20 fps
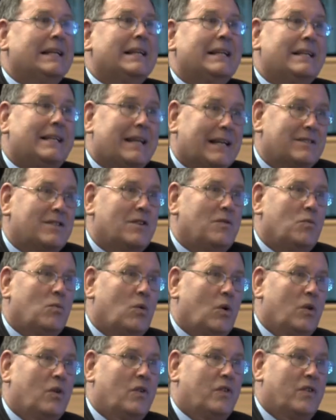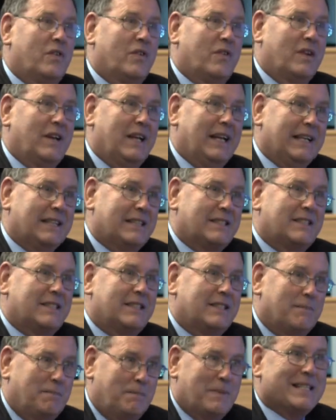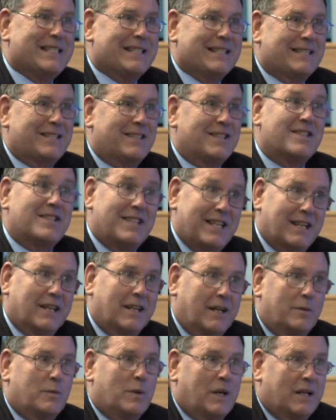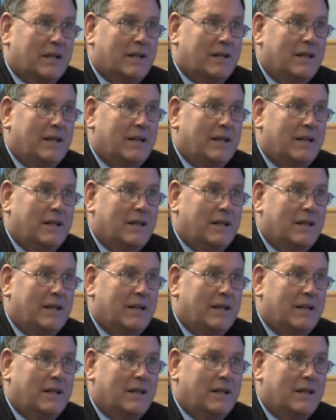it doesn't want its businesses dealing with.